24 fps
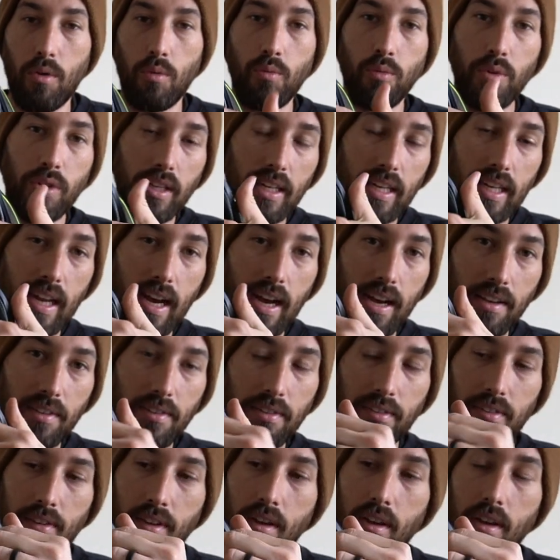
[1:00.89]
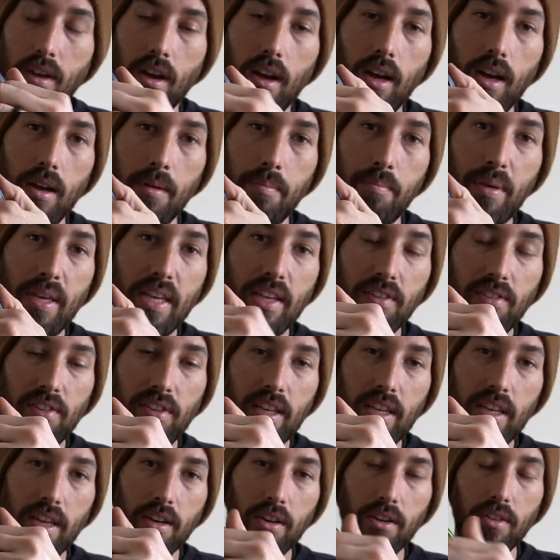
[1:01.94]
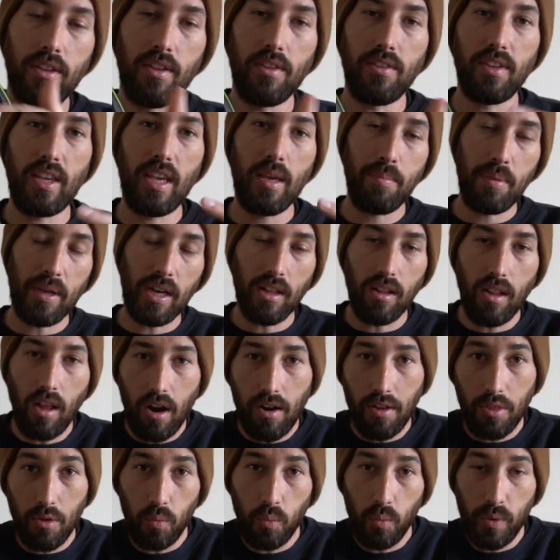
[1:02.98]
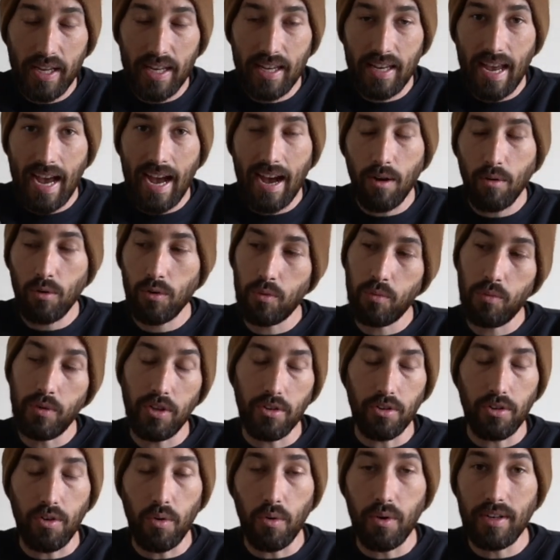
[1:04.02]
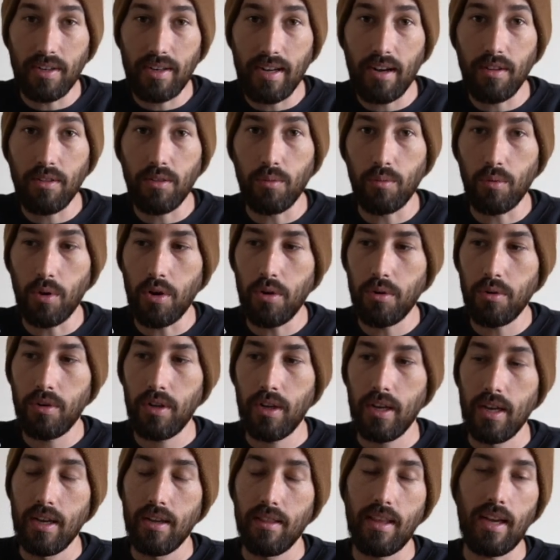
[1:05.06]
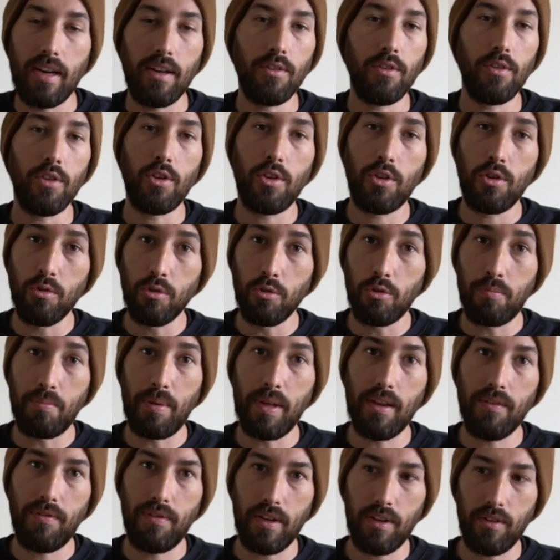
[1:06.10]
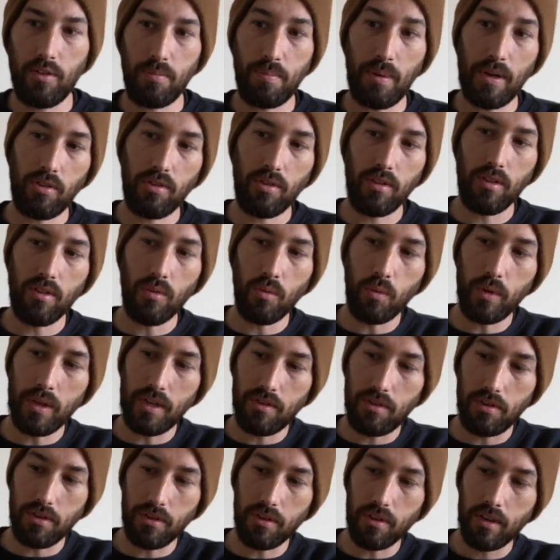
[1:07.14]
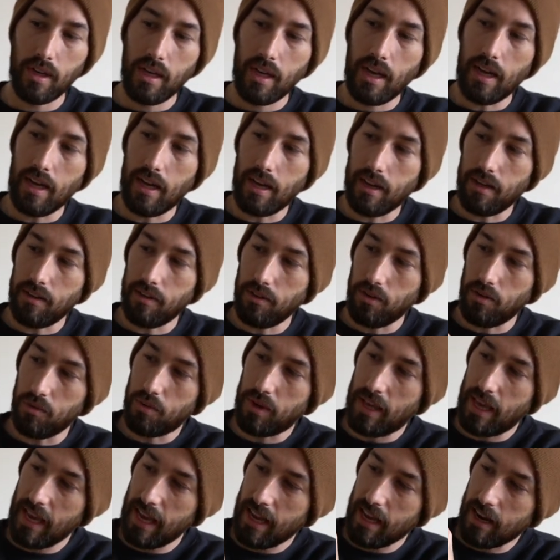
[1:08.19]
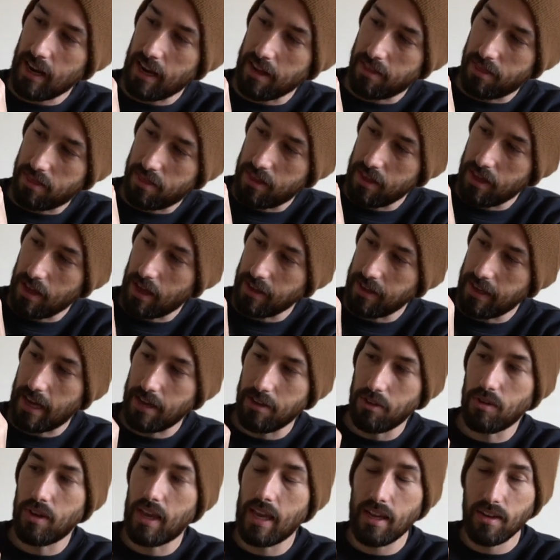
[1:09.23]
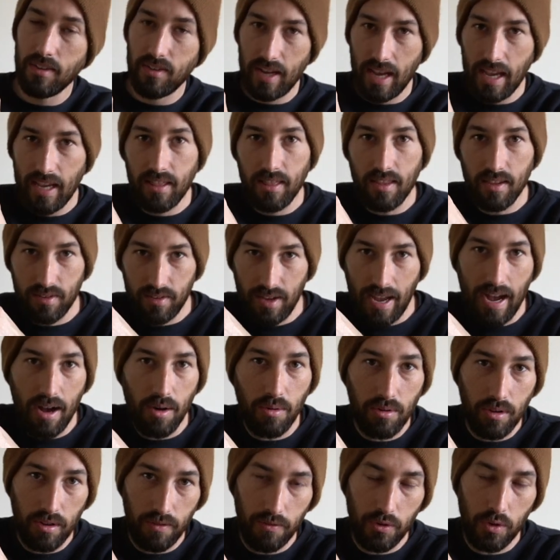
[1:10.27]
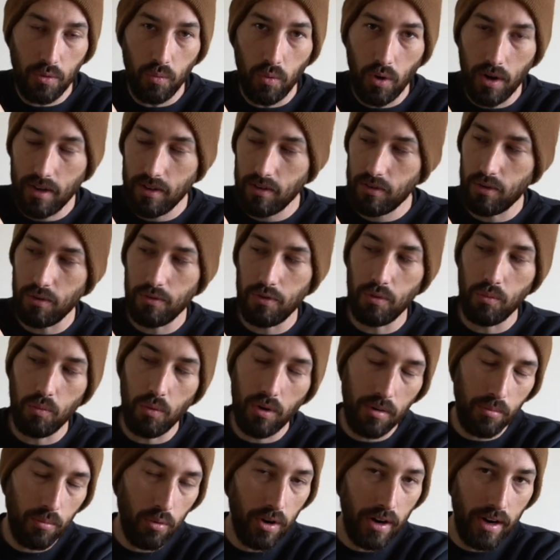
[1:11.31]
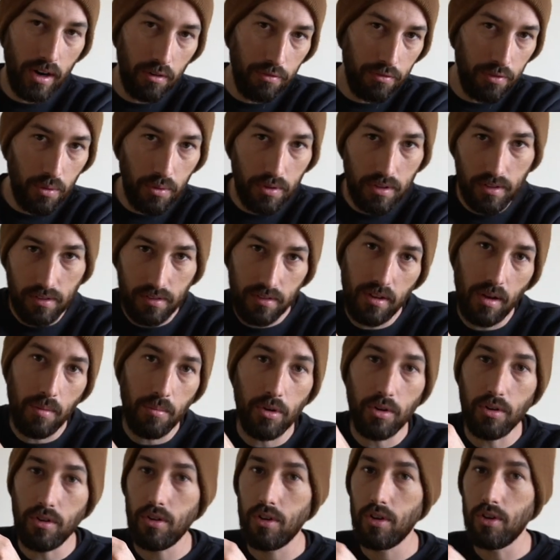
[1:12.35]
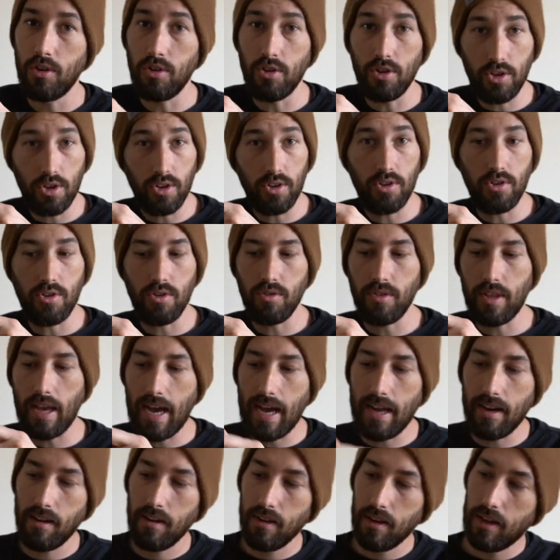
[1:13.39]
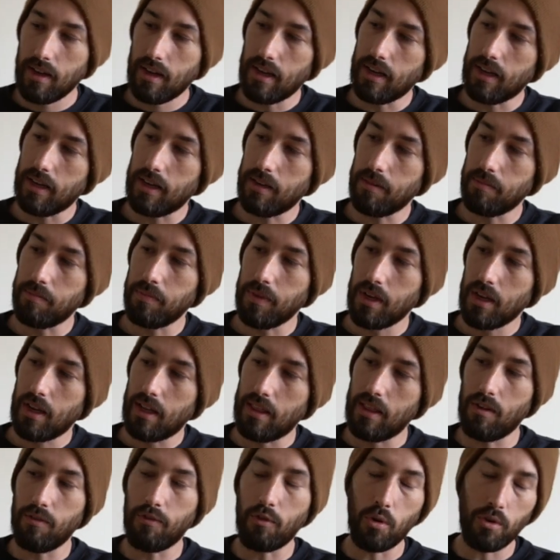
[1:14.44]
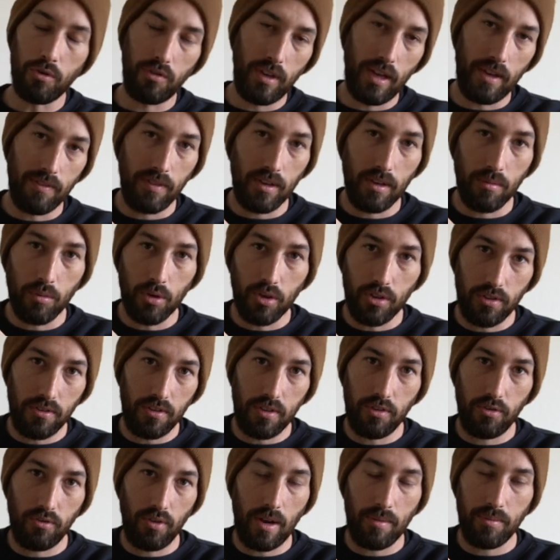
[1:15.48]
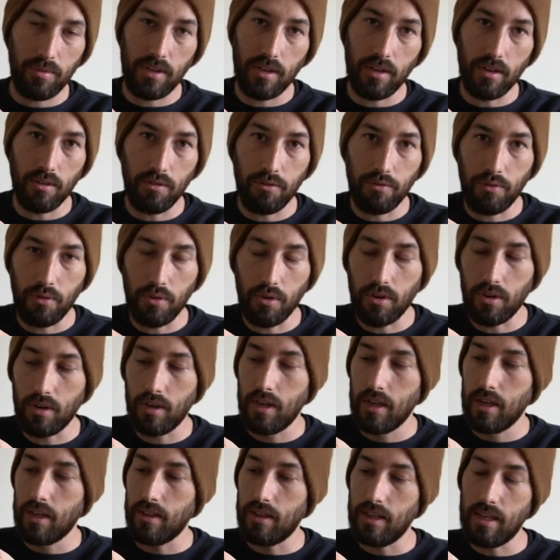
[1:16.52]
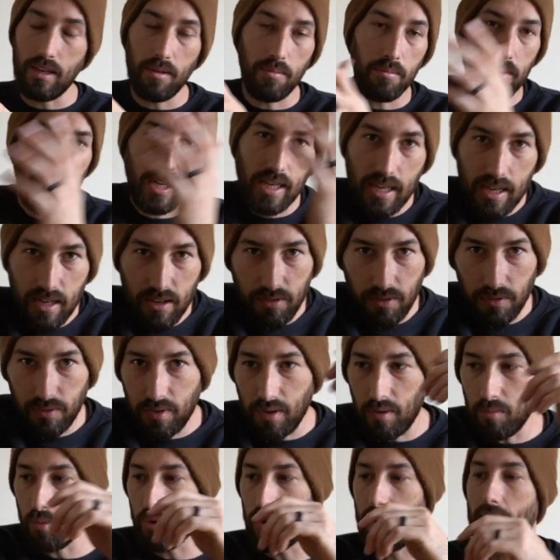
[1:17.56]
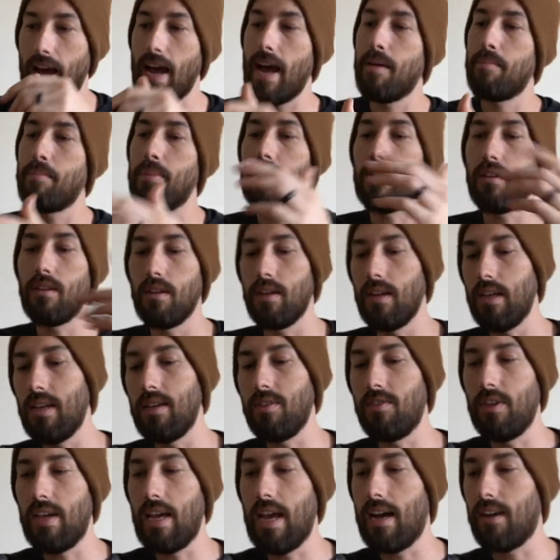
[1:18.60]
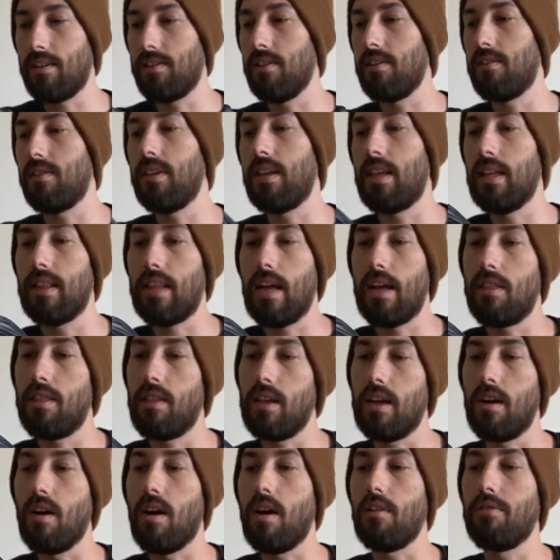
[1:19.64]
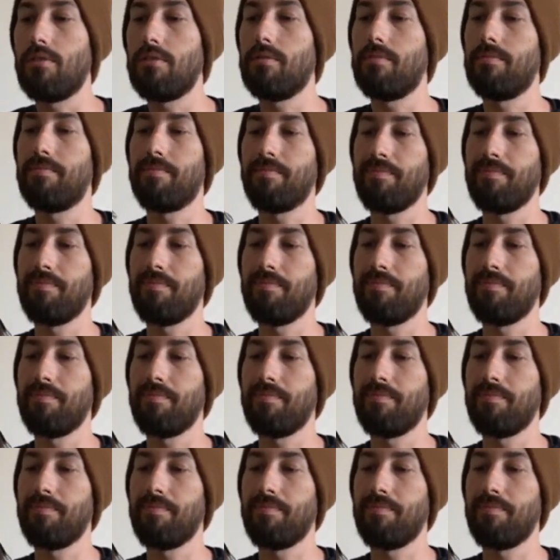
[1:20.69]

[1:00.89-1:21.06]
a really nice uh, piece here that's keeping a lot of the wind out when you're going down the road. That is a huge benefit, especially in the winter. Uh, you can, I think, yeah, you can take this out if you want. So if you wanted more airflow in the summer, you could do that. Um, and then of course you have the emergency straps here for the EMTs. If something were to happen, easy access to get that thing off.